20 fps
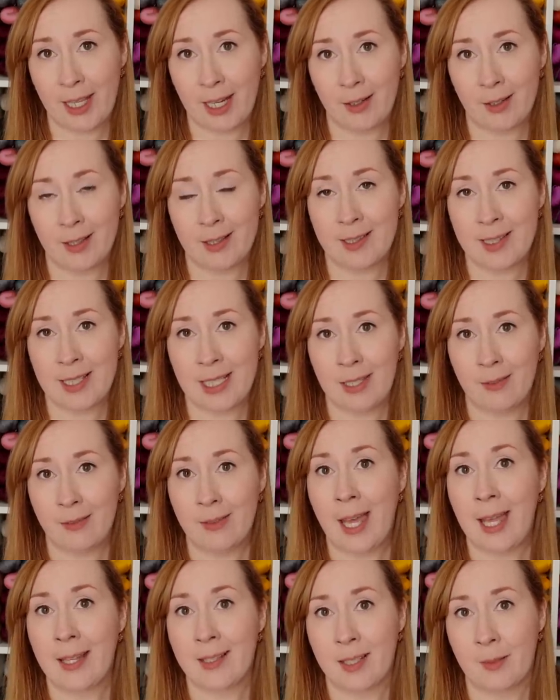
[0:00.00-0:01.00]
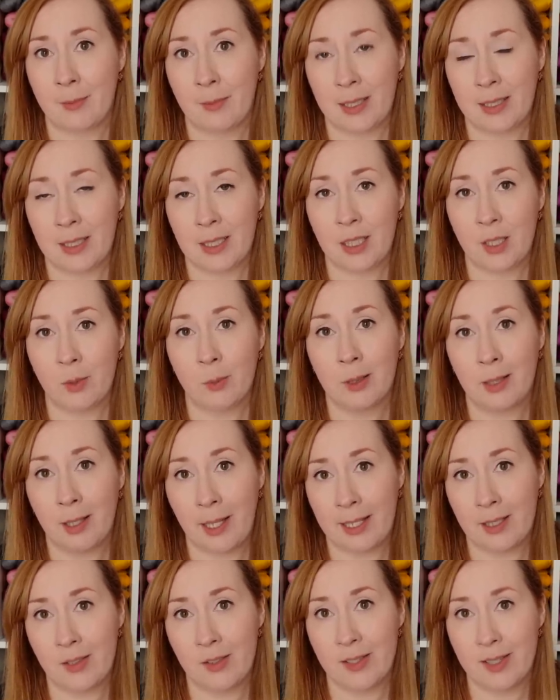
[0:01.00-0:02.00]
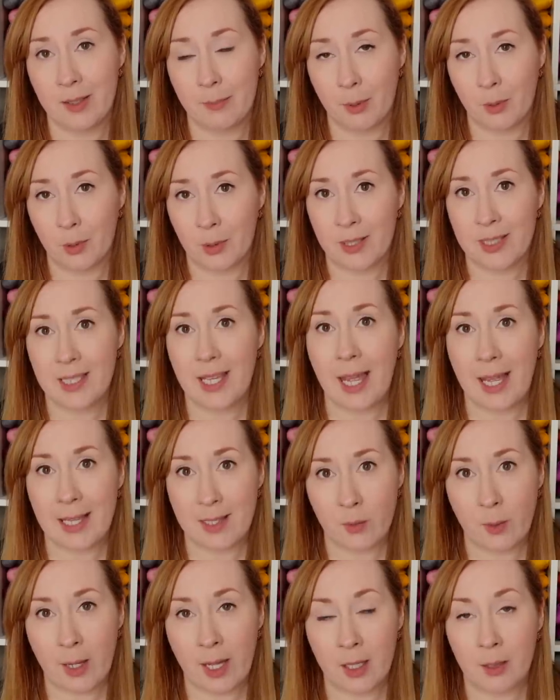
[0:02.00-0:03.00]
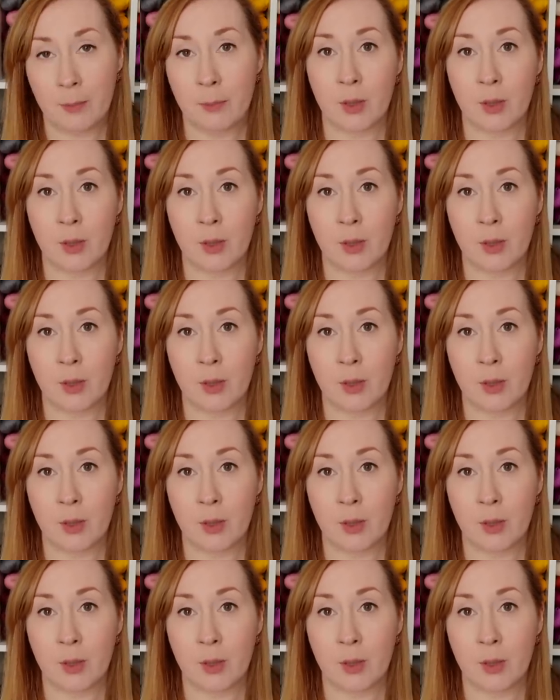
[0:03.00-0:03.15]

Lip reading: there and see if that's something that you would like to support as well.